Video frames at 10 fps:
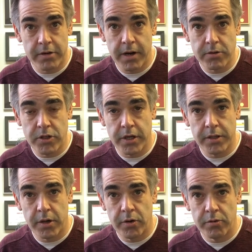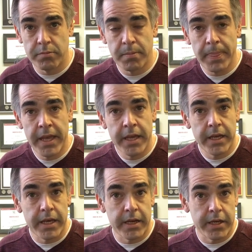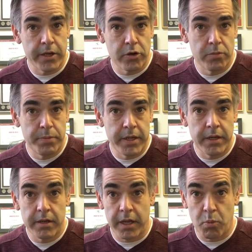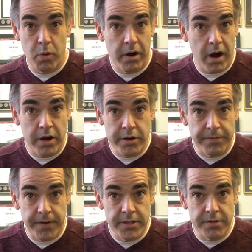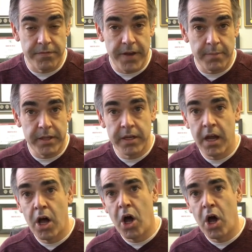that are outside the home. Uh, it could be like, where are your friends and family?